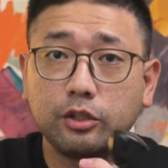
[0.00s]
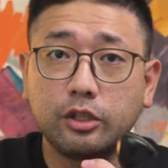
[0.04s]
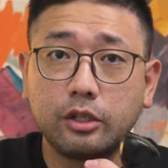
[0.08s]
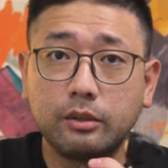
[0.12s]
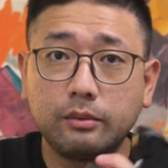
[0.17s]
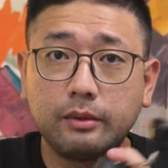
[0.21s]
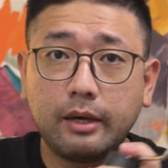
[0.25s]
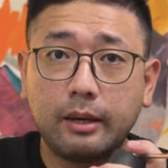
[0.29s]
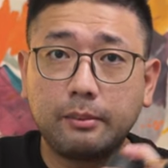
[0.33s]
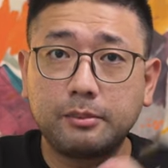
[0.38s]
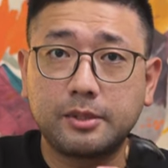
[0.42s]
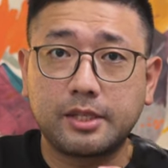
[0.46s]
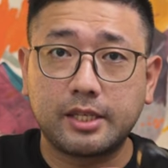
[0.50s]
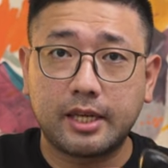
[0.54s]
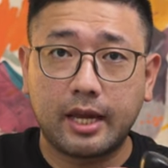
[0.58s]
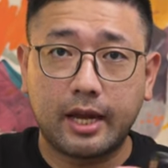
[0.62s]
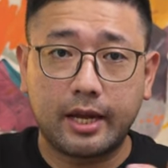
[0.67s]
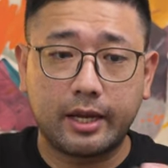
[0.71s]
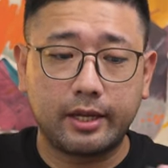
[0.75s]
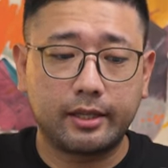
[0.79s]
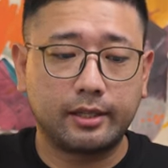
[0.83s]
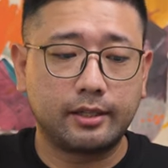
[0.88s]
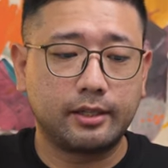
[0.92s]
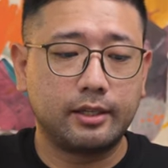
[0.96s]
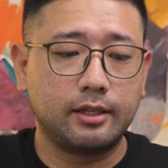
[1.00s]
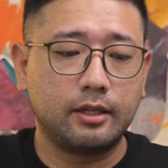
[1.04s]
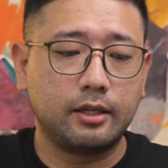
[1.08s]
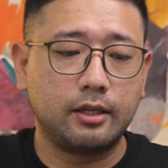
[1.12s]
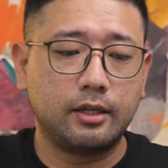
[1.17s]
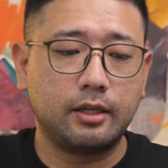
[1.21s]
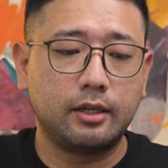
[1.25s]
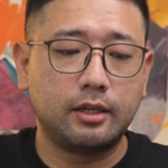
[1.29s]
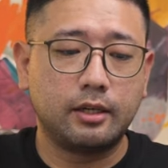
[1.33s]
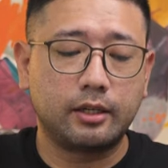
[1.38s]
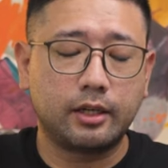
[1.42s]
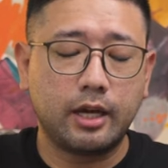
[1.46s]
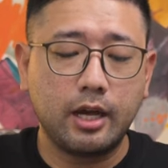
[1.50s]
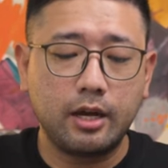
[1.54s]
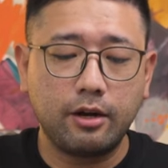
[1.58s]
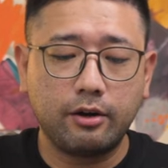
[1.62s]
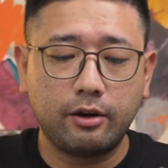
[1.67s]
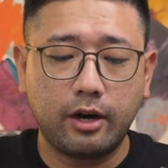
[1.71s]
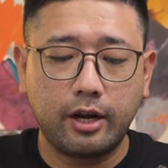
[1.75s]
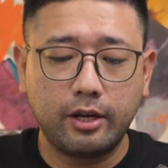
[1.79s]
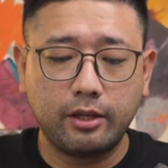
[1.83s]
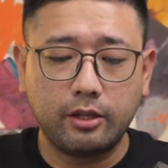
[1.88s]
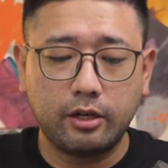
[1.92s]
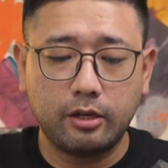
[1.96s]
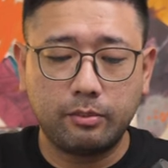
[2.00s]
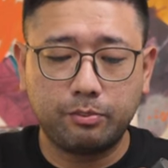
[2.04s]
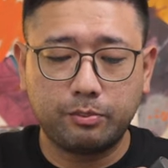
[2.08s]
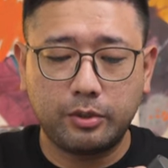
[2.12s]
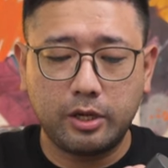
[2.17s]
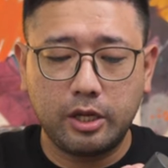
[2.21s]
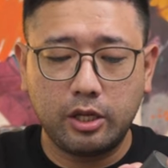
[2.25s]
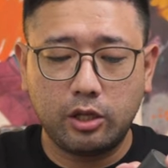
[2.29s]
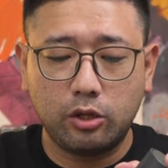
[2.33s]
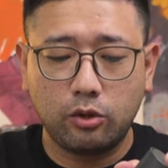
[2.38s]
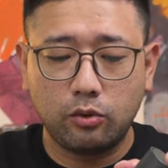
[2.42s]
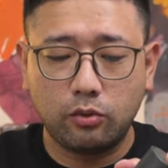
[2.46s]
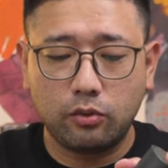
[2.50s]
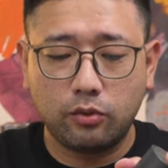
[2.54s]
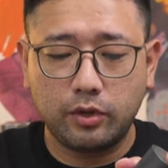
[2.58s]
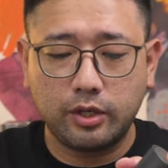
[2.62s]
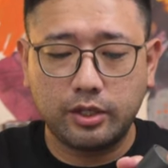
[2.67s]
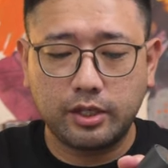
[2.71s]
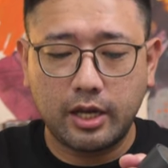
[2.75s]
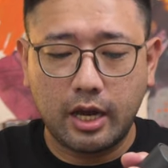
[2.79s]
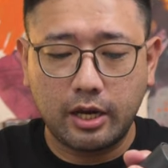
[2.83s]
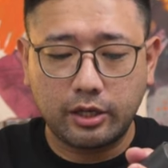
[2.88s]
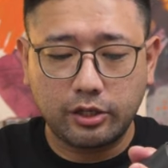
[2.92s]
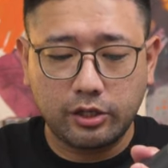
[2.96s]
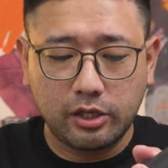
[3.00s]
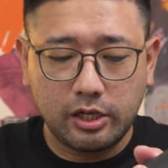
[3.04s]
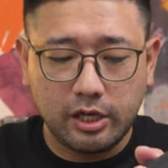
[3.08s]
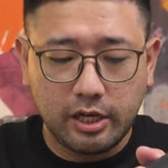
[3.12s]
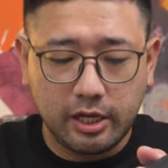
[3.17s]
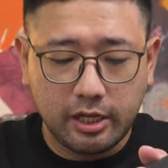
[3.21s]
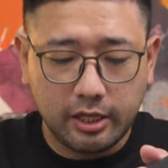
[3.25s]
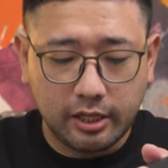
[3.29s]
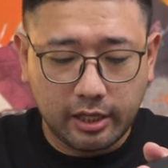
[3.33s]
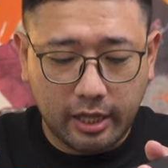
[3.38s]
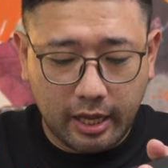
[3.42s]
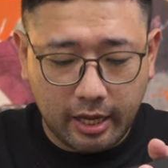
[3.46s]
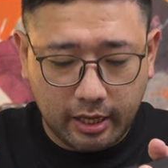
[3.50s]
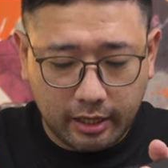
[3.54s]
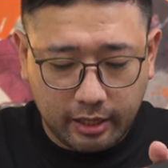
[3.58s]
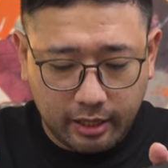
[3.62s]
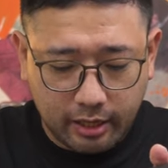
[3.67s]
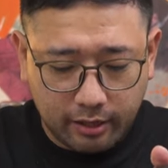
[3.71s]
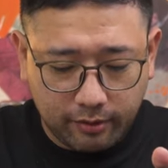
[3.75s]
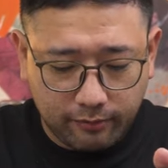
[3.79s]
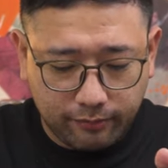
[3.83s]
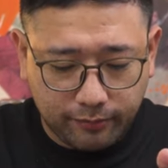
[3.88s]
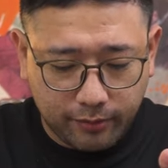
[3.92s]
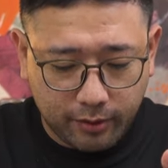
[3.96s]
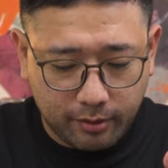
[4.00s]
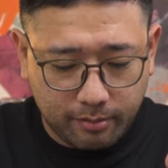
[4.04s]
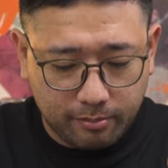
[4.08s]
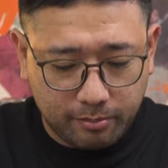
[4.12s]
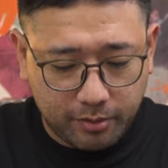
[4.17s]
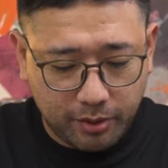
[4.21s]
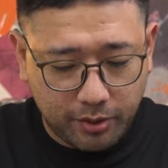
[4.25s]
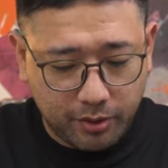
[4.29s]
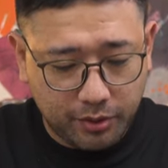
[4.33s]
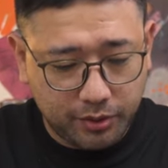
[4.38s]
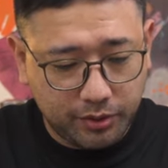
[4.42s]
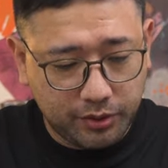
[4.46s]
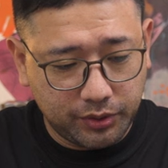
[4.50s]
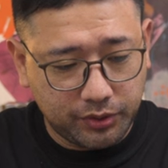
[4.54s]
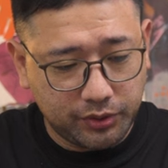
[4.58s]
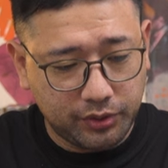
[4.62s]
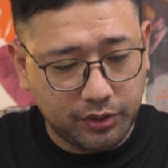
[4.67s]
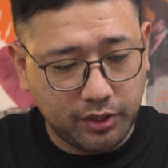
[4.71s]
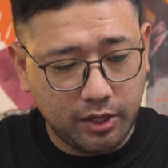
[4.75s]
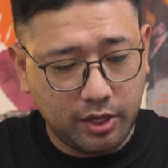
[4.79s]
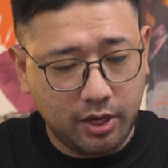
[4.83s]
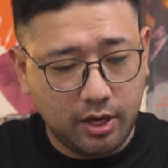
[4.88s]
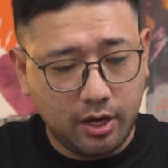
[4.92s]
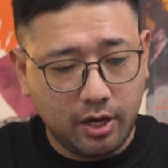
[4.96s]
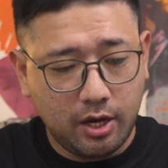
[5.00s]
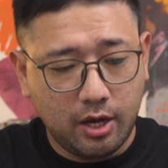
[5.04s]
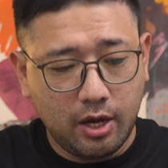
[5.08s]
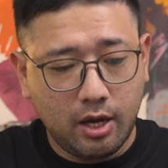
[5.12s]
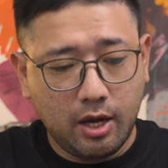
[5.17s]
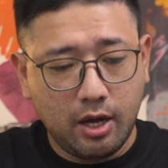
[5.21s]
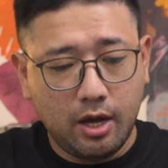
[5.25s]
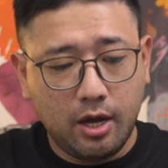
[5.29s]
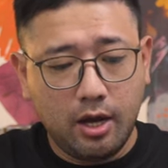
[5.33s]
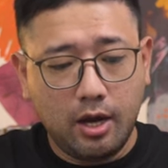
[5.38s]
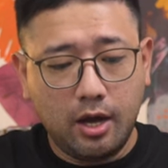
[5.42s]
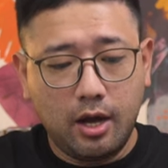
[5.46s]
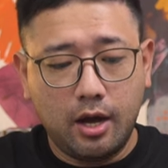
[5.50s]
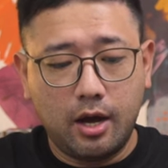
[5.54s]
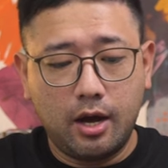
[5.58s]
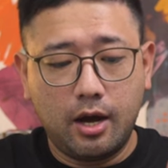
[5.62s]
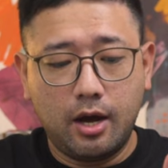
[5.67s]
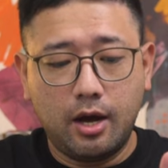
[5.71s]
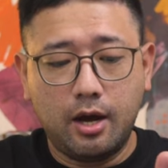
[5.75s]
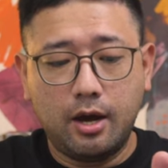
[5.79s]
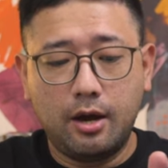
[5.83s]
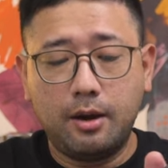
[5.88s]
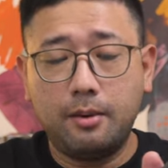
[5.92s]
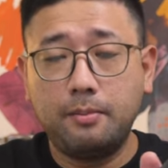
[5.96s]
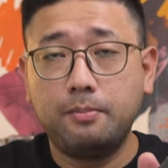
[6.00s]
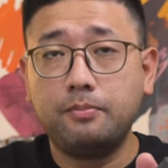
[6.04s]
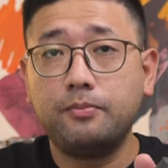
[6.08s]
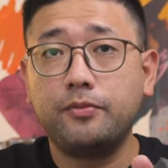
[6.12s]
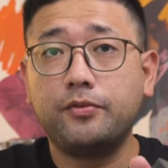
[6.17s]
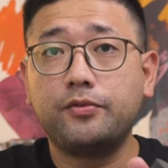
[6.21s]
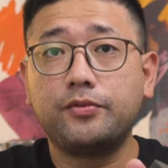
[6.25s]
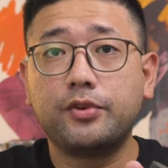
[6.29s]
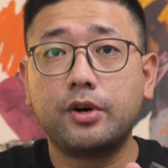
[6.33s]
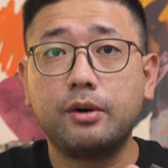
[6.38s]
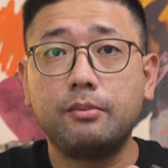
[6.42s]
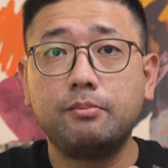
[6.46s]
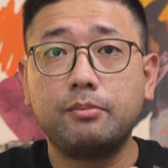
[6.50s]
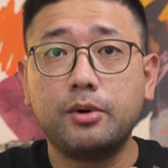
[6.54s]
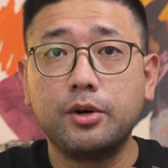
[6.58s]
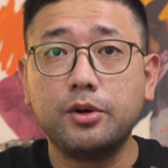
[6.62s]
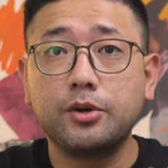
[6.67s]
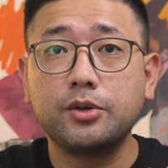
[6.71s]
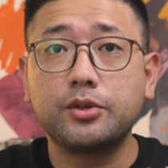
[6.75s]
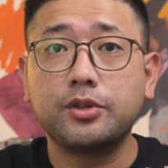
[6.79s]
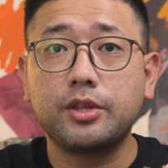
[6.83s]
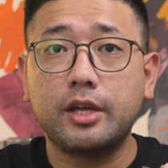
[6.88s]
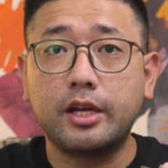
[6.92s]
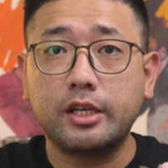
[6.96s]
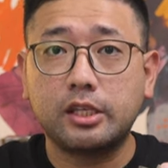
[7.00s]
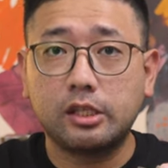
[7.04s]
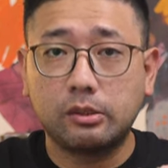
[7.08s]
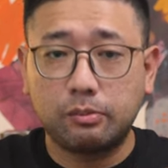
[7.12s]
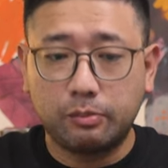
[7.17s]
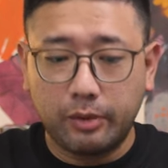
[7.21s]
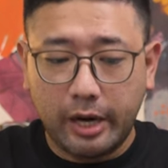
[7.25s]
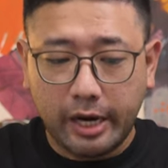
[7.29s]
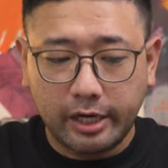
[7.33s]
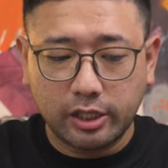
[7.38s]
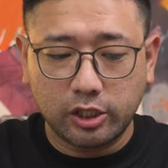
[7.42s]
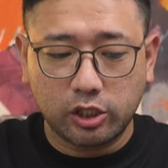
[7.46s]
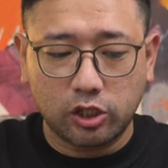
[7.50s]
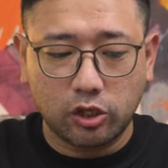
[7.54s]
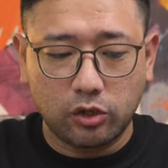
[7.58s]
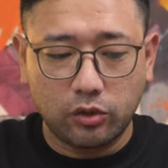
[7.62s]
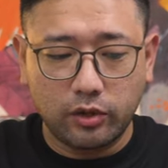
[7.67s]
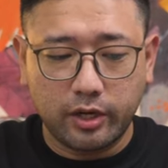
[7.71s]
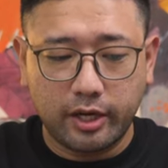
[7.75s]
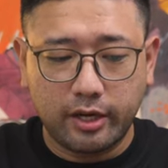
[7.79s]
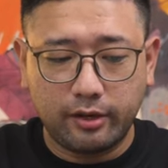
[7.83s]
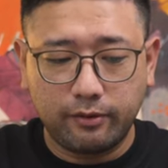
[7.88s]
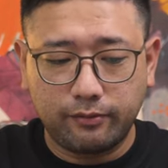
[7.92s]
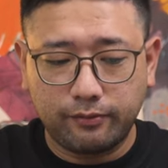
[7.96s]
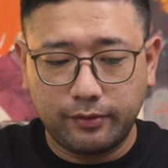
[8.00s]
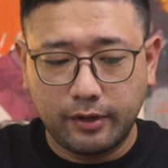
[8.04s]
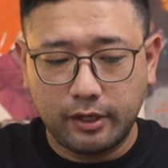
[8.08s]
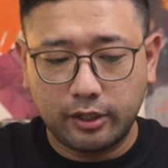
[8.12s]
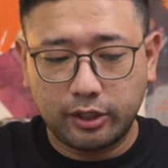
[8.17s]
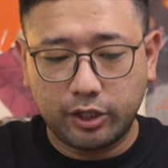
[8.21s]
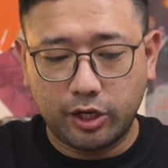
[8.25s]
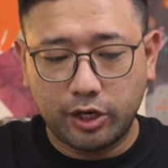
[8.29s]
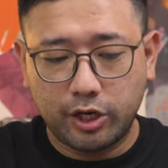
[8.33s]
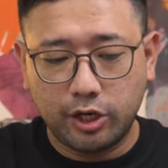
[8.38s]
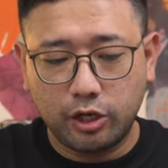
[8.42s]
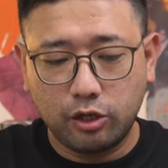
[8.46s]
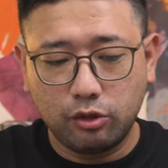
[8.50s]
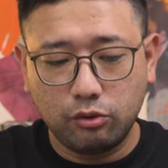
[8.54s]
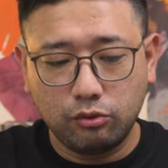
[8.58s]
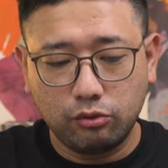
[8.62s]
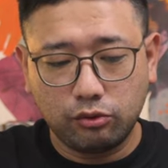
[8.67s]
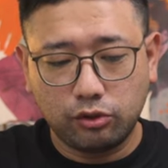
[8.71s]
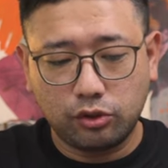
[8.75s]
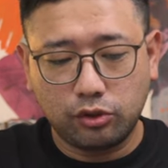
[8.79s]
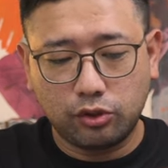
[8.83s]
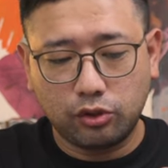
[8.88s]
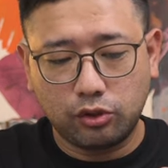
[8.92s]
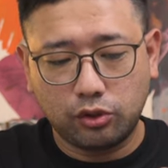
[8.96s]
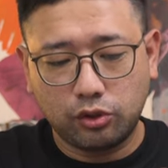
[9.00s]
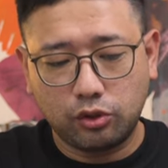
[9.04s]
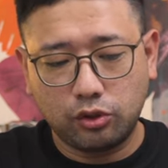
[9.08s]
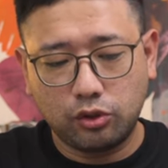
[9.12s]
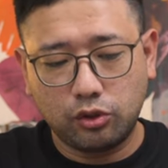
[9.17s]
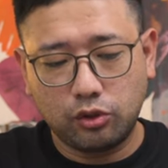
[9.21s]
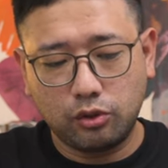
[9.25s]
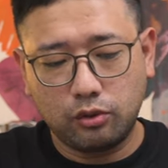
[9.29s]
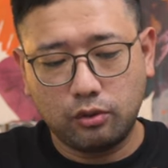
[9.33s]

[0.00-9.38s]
to the website, the Kingrinder P2 is actually intended for both espresso and filter use.